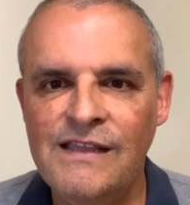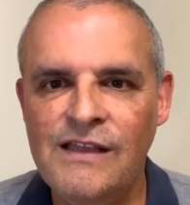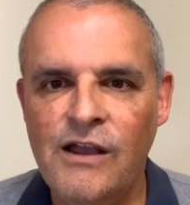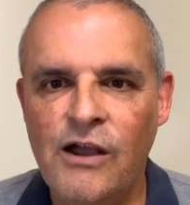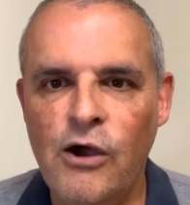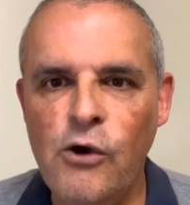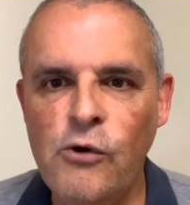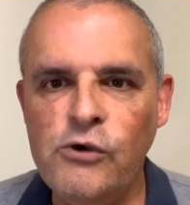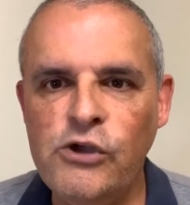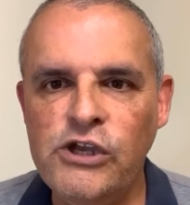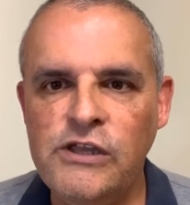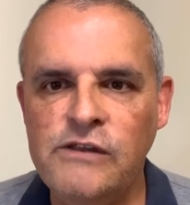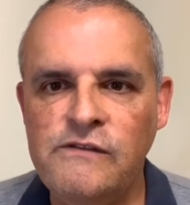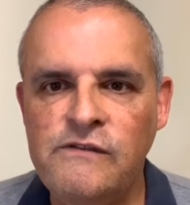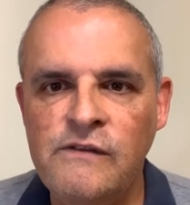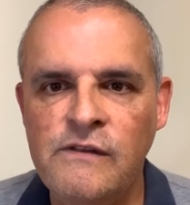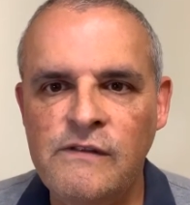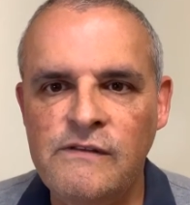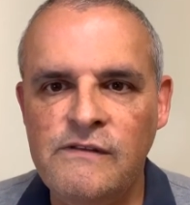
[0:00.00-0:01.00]
Oh,
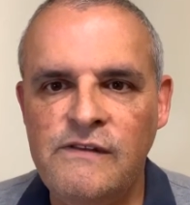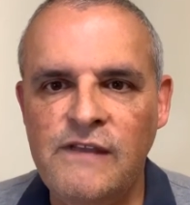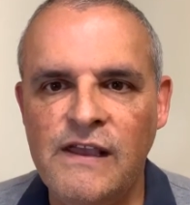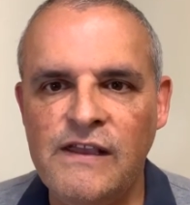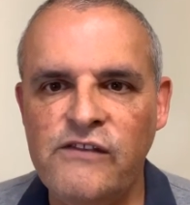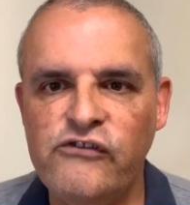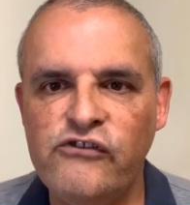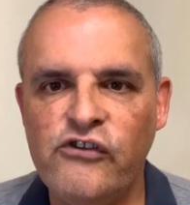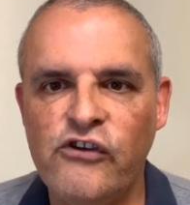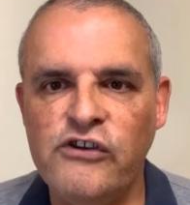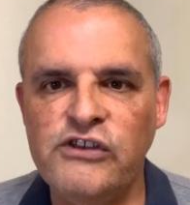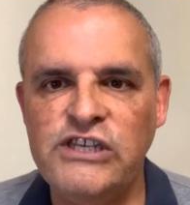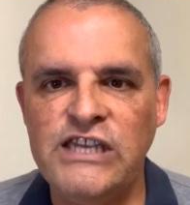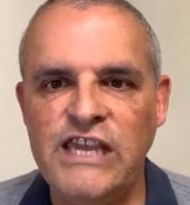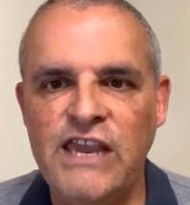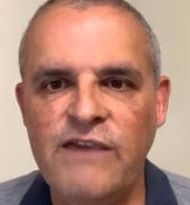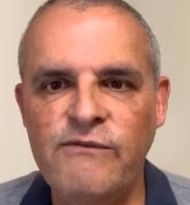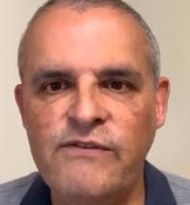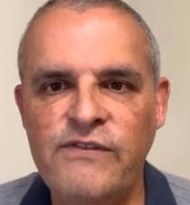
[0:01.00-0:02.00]
good. Doug is
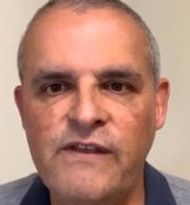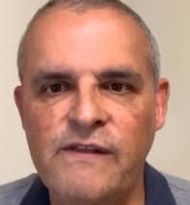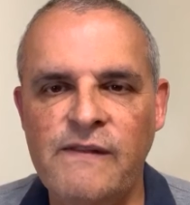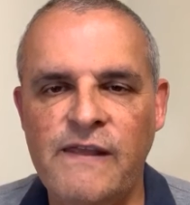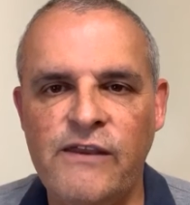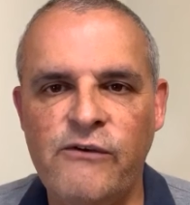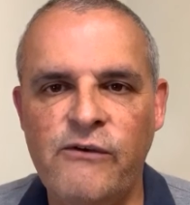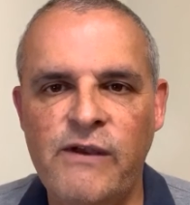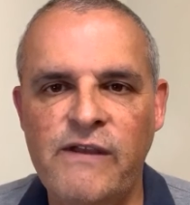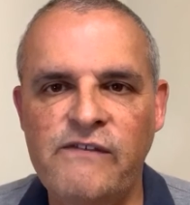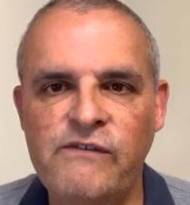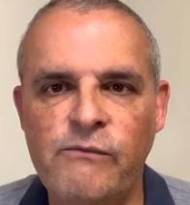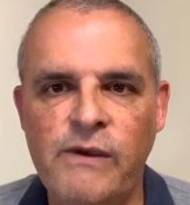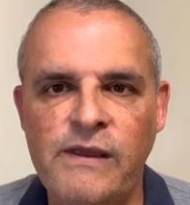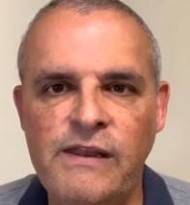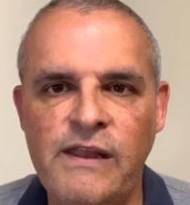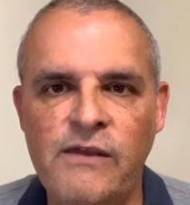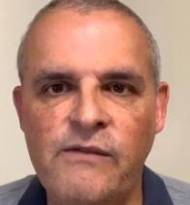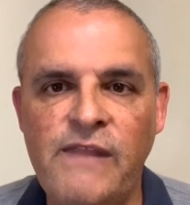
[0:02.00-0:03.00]
charging everything like crazy
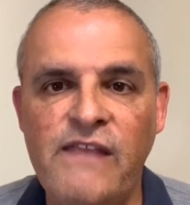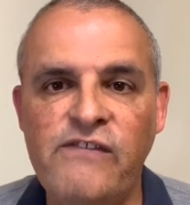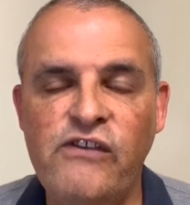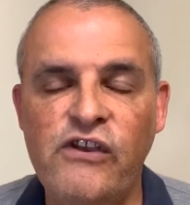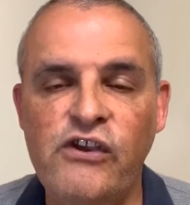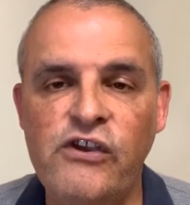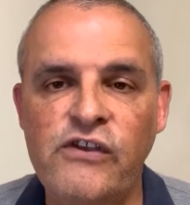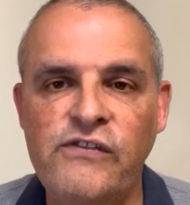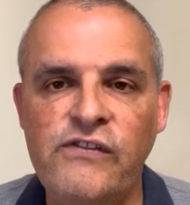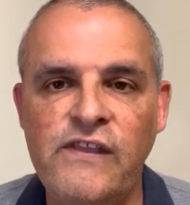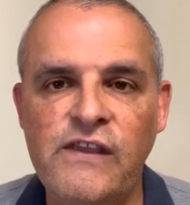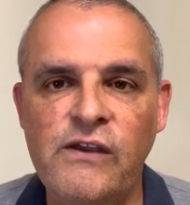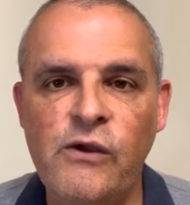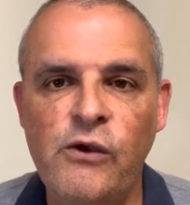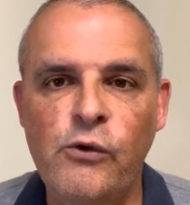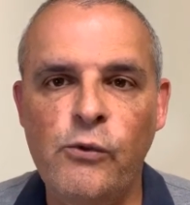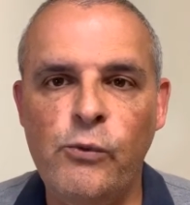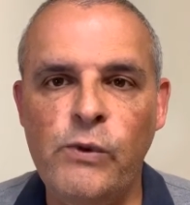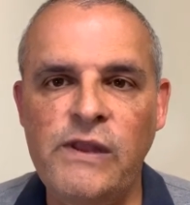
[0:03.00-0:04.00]
right now. That's a good thing.
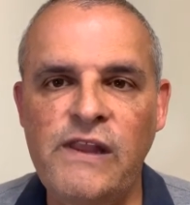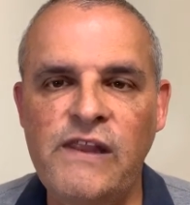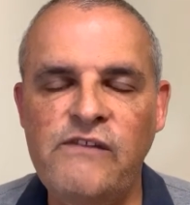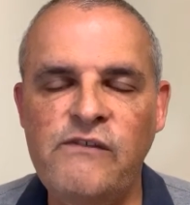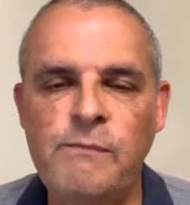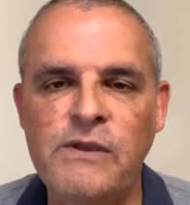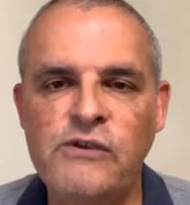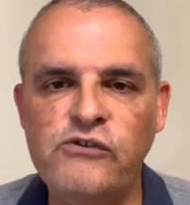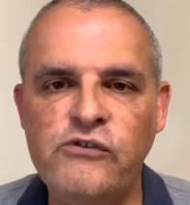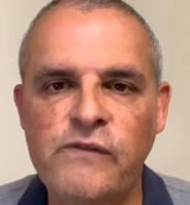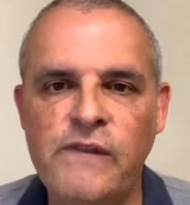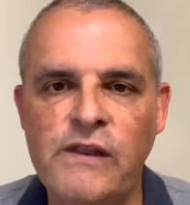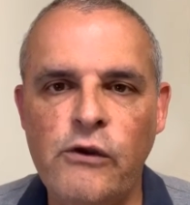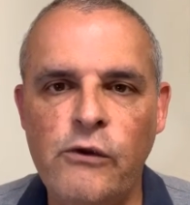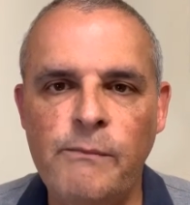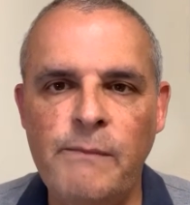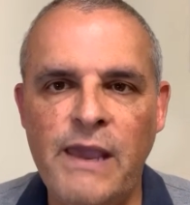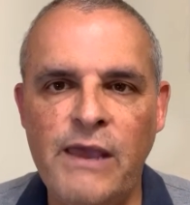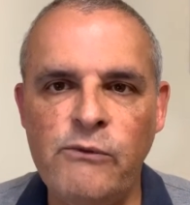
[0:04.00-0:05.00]
We need to make sure that
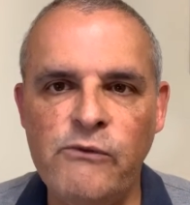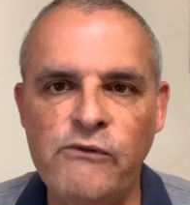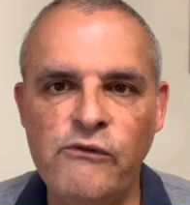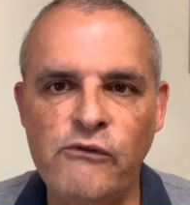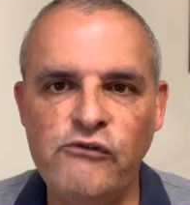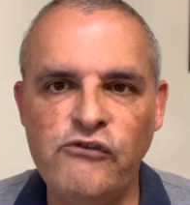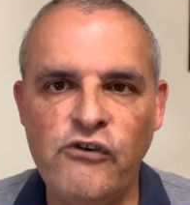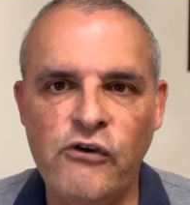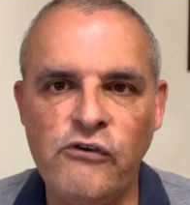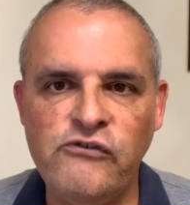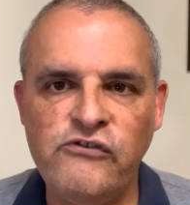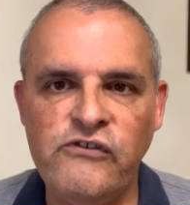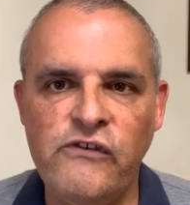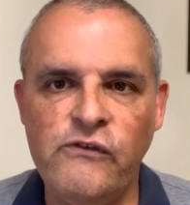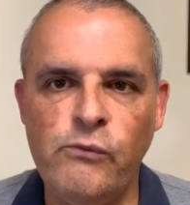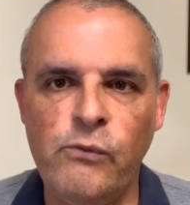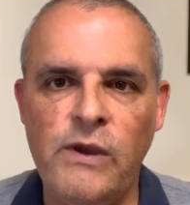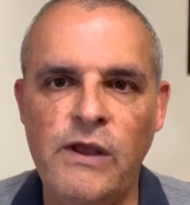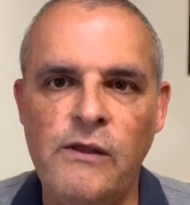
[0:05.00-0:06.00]
our batteries are charged
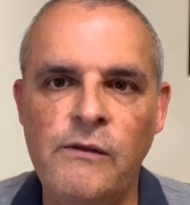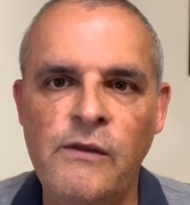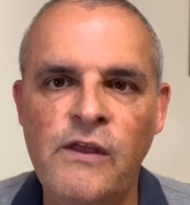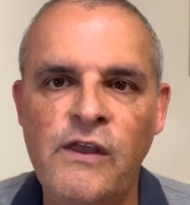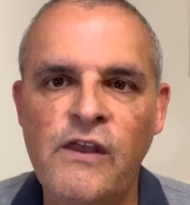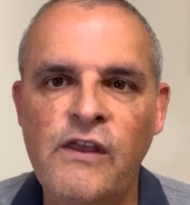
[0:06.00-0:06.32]
as well.